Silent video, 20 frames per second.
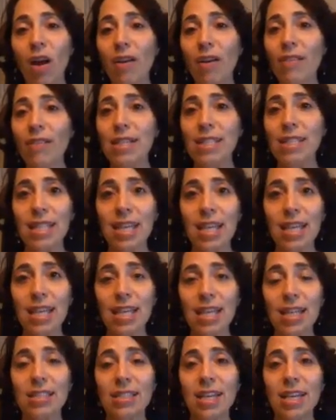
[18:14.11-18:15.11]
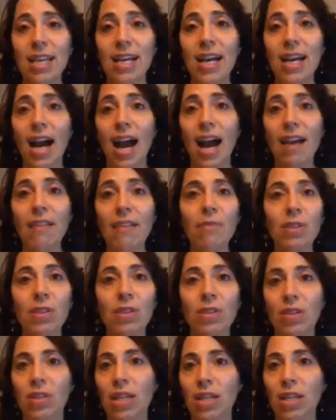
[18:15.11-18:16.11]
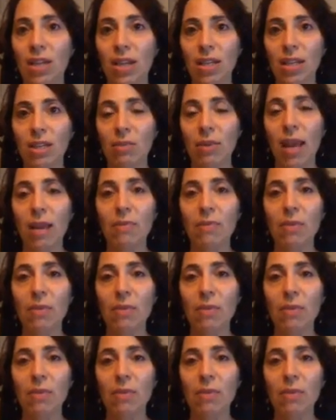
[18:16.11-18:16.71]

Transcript: All these things I've been learning along the way.